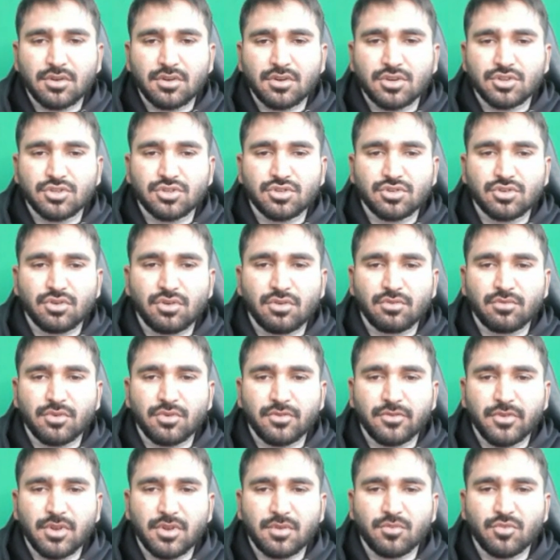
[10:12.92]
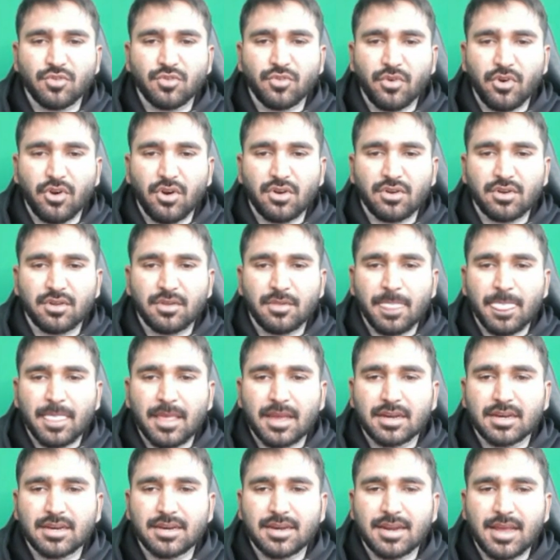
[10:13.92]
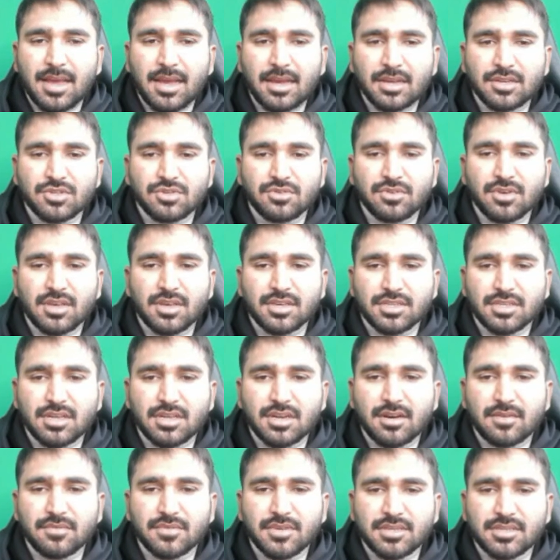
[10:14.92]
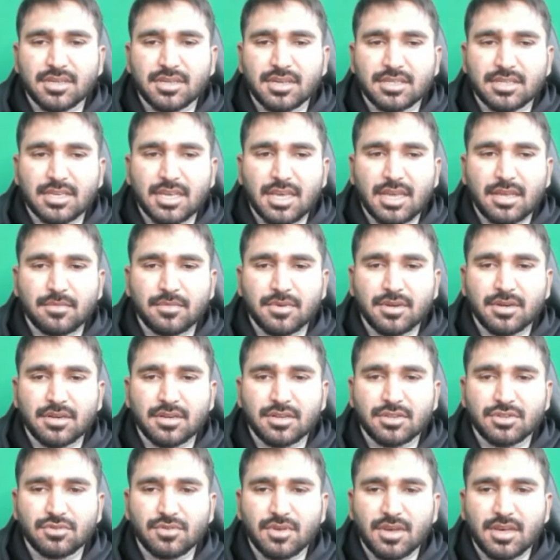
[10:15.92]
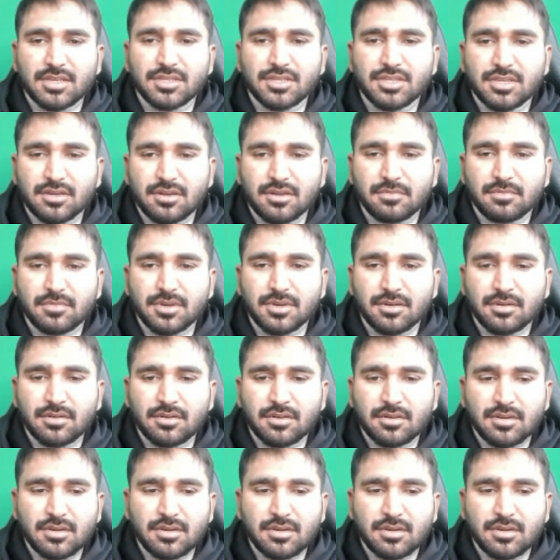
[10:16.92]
So we will move on. Next question of this assignment is question number